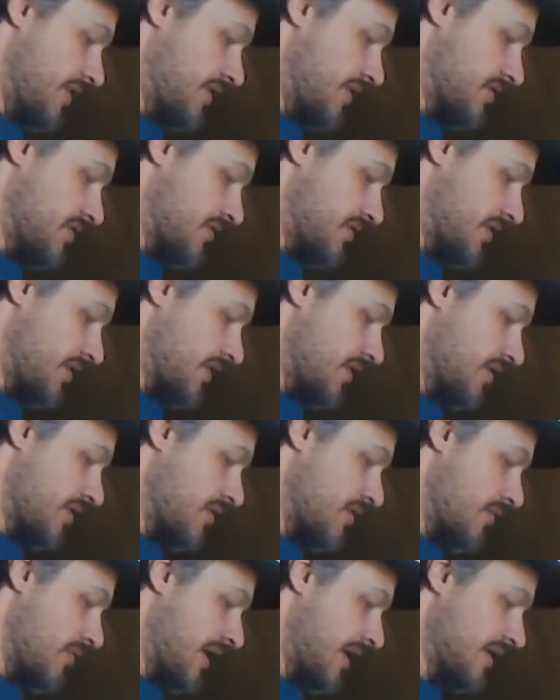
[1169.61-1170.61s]
These are not the
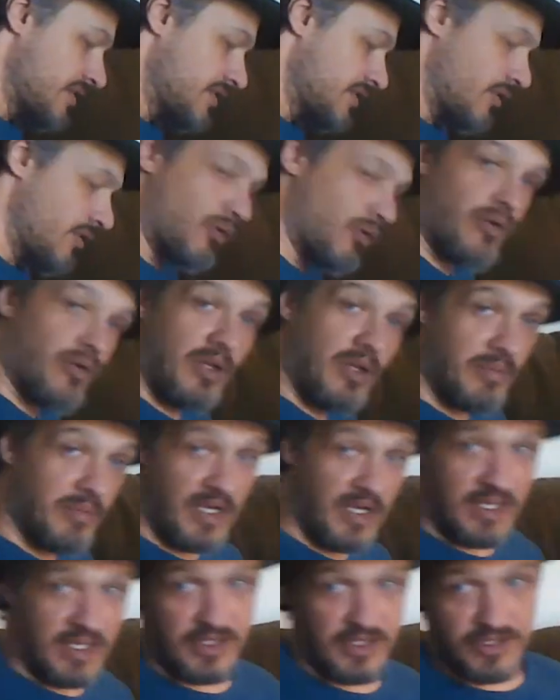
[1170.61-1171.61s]
grand total. I'm
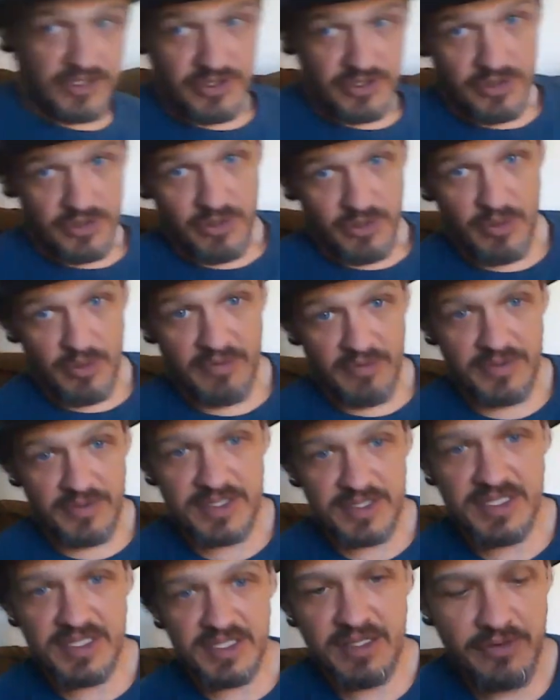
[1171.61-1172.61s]
not going to show you
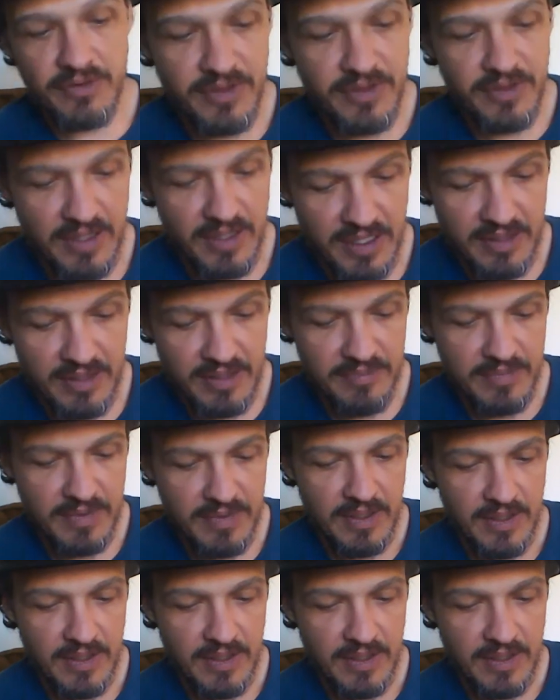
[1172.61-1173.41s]
every single thing.